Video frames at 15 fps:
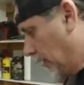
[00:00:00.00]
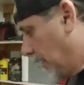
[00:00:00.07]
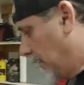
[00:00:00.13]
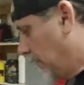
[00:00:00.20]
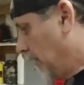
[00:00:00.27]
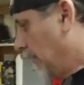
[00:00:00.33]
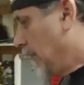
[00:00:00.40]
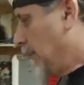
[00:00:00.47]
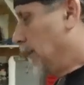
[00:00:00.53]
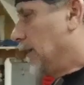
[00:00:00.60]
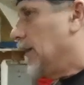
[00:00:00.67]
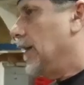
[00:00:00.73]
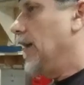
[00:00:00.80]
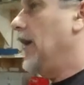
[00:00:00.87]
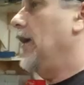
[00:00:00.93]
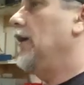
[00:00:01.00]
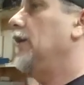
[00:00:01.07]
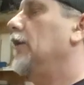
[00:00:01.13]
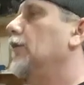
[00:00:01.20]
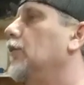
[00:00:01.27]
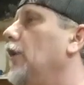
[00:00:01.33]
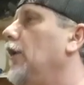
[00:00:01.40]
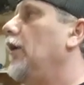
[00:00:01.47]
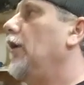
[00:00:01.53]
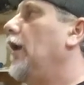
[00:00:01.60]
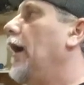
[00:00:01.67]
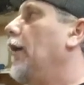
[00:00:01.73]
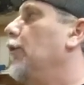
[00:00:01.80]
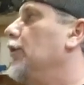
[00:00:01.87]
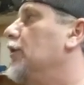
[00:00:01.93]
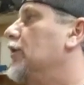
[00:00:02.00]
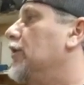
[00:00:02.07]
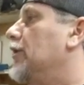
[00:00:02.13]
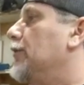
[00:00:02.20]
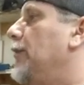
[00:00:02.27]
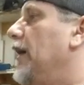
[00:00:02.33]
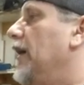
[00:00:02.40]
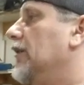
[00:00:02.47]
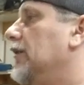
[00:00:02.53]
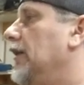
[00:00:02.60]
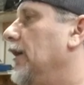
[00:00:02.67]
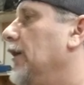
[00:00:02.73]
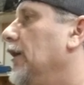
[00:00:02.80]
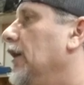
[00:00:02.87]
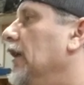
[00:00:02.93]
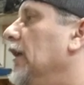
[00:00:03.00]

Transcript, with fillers: Okay. Yeah. Well, I would suspect that